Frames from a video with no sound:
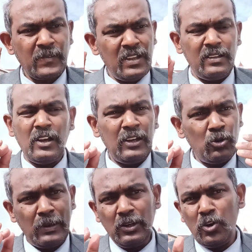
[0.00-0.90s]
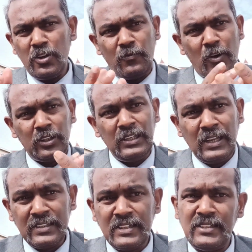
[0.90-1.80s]
the normal good, for the
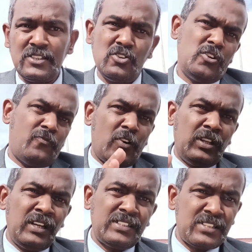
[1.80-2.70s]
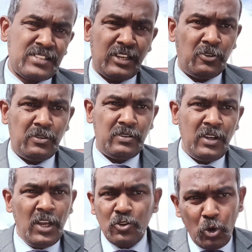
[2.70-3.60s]
luxurious good, for the necessary good.
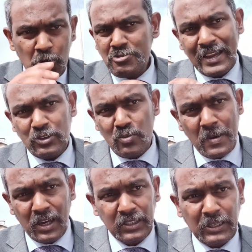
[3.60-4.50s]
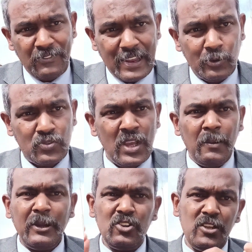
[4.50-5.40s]
Don't try to mark the values,
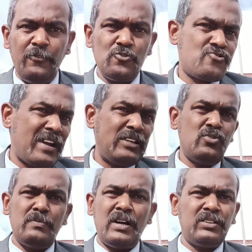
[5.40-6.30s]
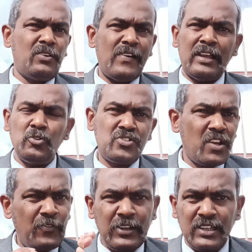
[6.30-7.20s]
because if you try to mark the values,
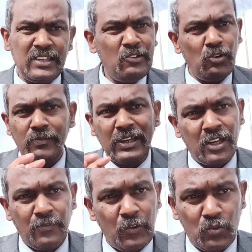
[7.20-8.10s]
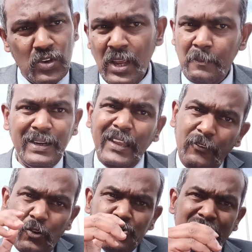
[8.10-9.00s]
definitely you will be confused. But if
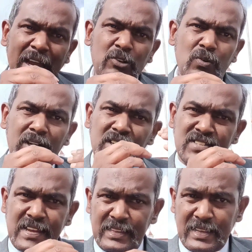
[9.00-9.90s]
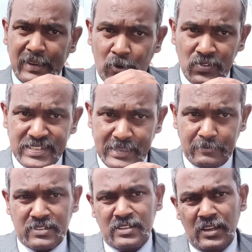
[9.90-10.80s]
you try to understand the concept,